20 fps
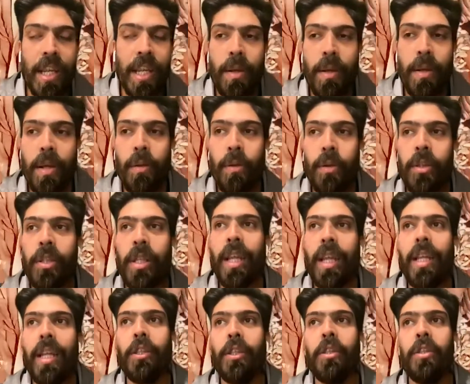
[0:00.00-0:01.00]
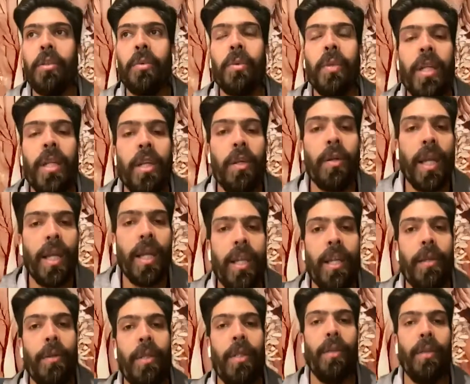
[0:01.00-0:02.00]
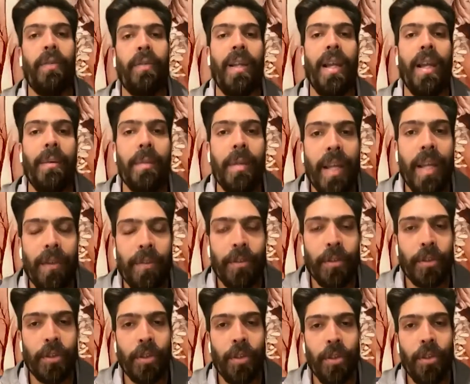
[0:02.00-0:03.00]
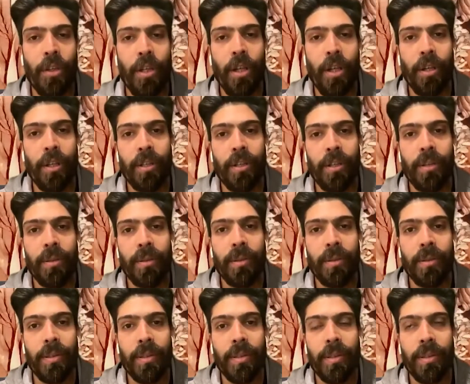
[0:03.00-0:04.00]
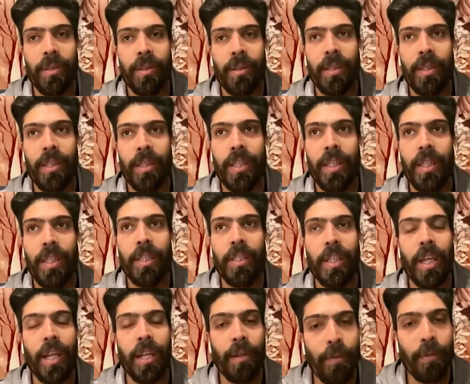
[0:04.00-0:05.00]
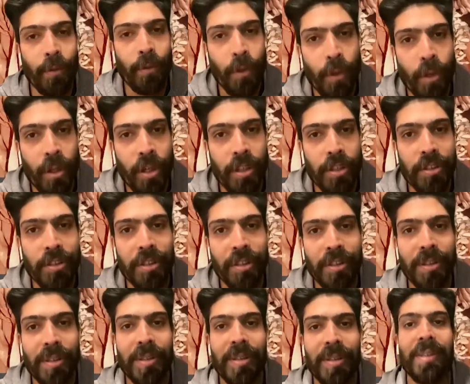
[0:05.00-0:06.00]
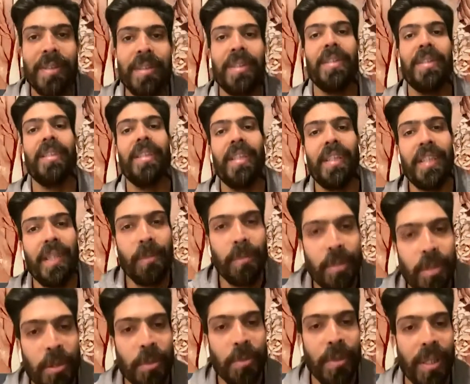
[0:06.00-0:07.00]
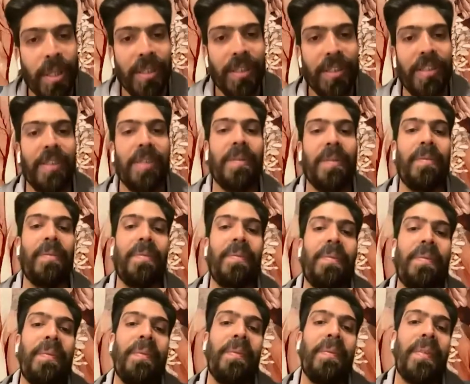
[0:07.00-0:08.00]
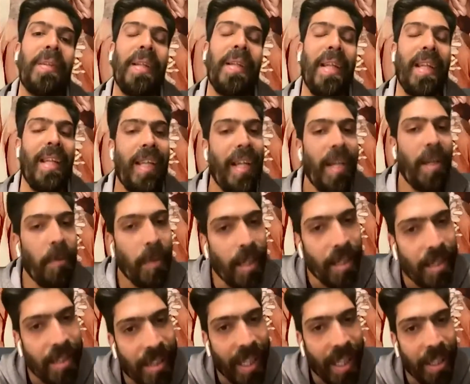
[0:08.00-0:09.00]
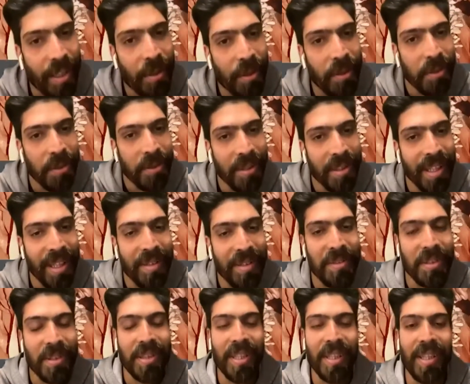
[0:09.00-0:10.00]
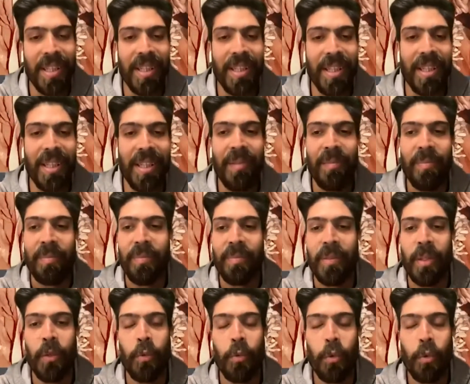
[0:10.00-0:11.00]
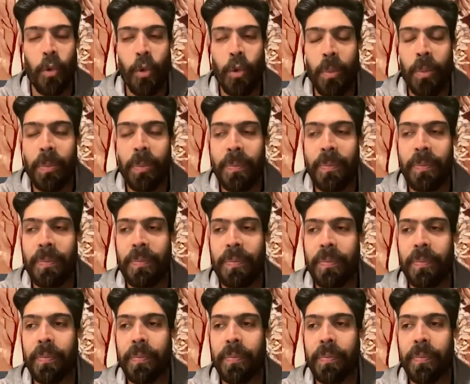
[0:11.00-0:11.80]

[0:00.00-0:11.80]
it was like just reuniting you with your family after so long. He's like, of course, give me 2 minutes. And then I went inside Gurudev's room,